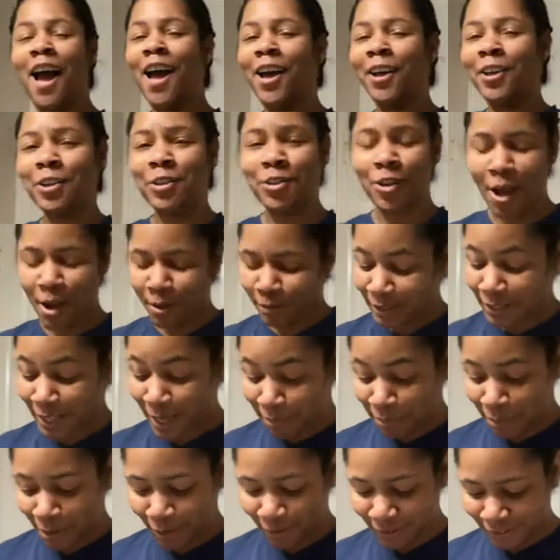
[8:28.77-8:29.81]
You know, I was that
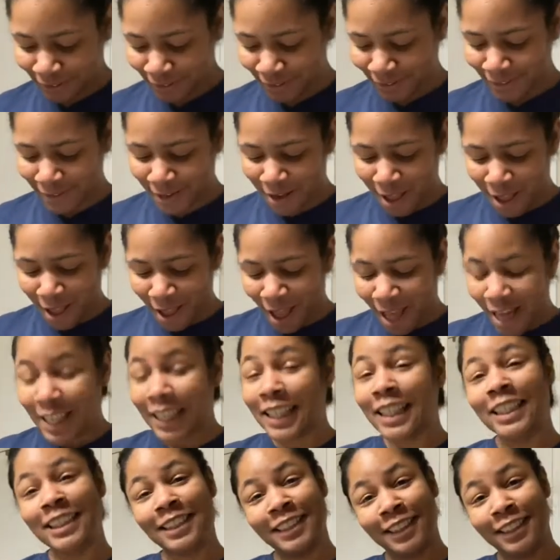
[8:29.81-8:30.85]
person.
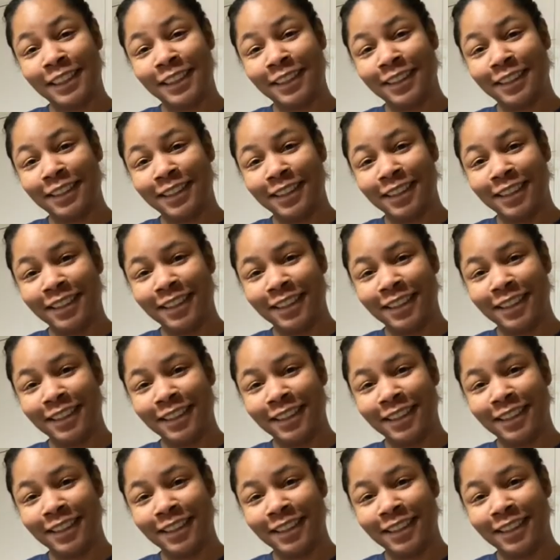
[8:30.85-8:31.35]
Listen,